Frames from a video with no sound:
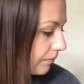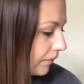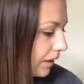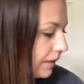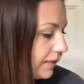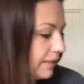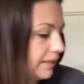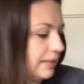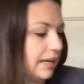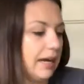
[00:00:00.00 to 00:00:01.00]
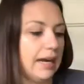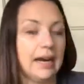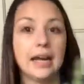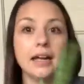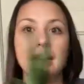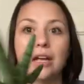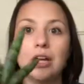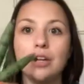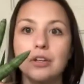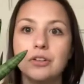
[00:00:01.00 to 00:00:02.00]
This is a
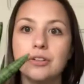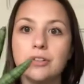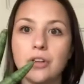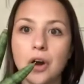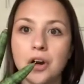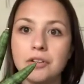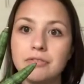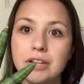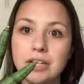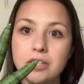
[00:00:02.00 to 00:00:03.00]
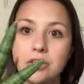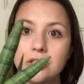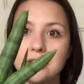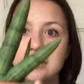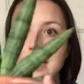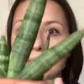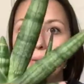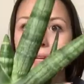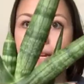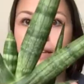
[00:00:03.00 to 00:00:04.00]
starfish snake
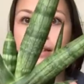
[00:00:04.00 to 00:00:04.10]
plant,